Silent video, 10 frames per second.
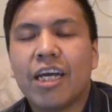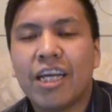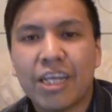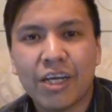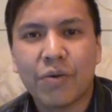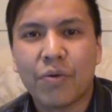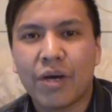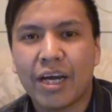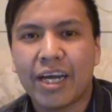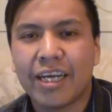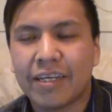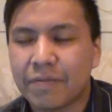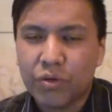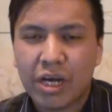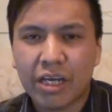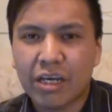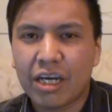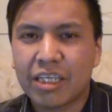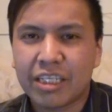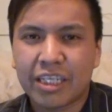Anyway, Ryan
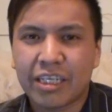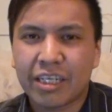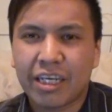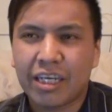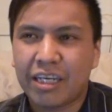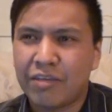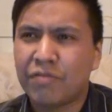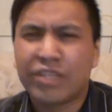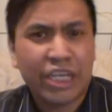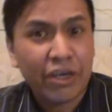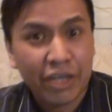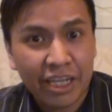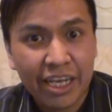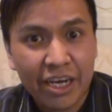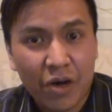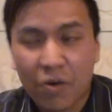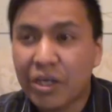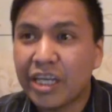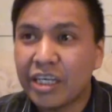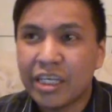Gosling, Jared Leto,
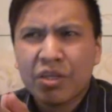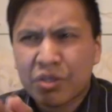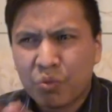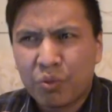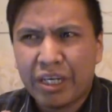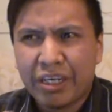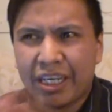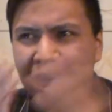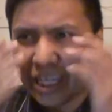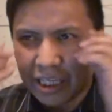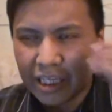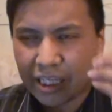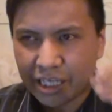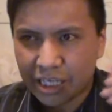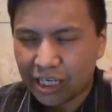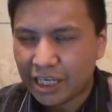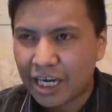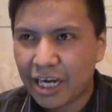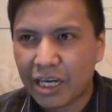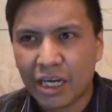he looks weird. He had like,
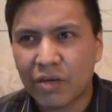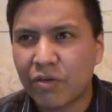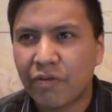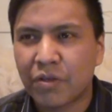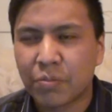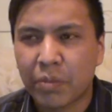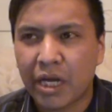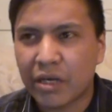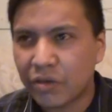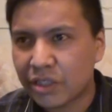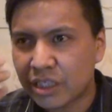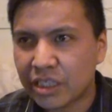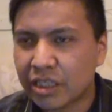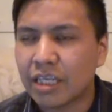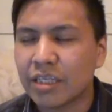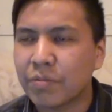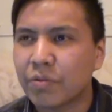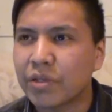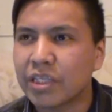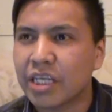I don't know if he was blind or it's just
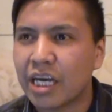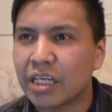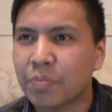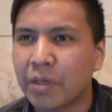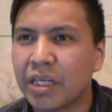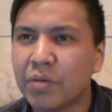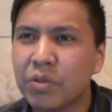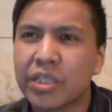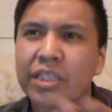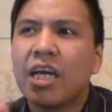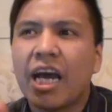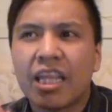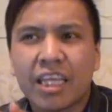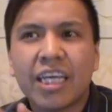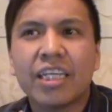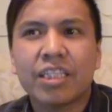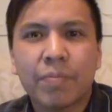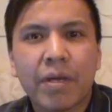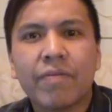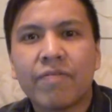something with his eyes, but he was, I think he's the
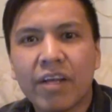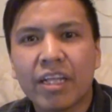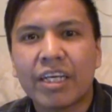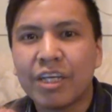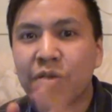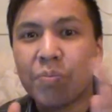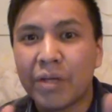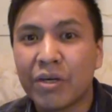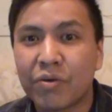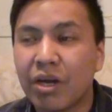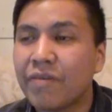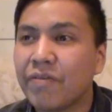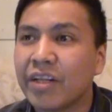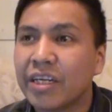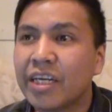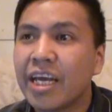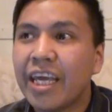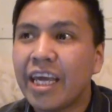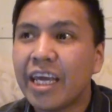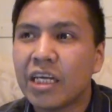main villain. He would be a great villain.
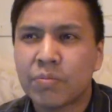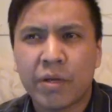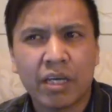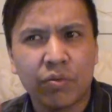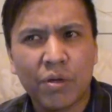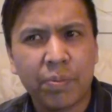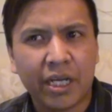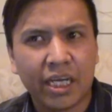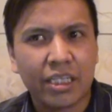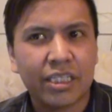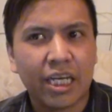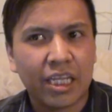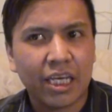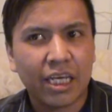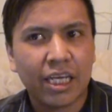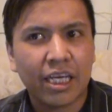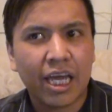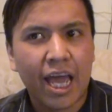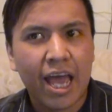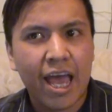He is making replicants, I
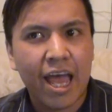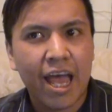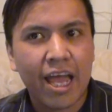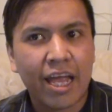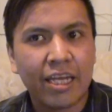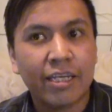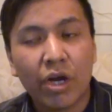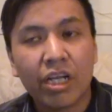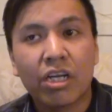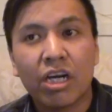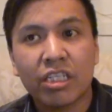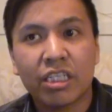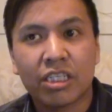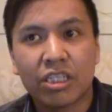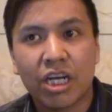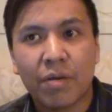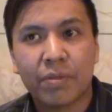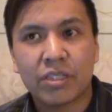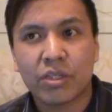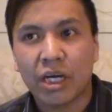think. And Ryan Gosling's job
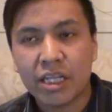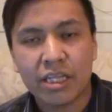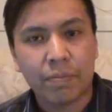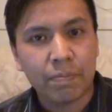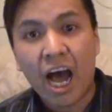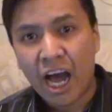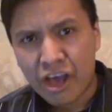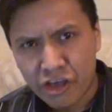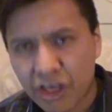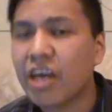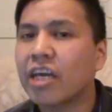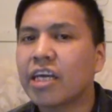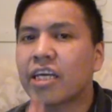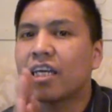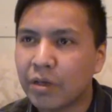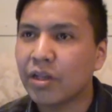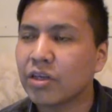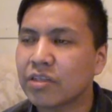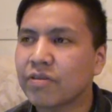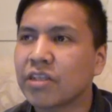is to hunt them, I think. By the
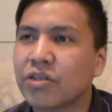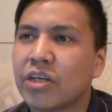looks of this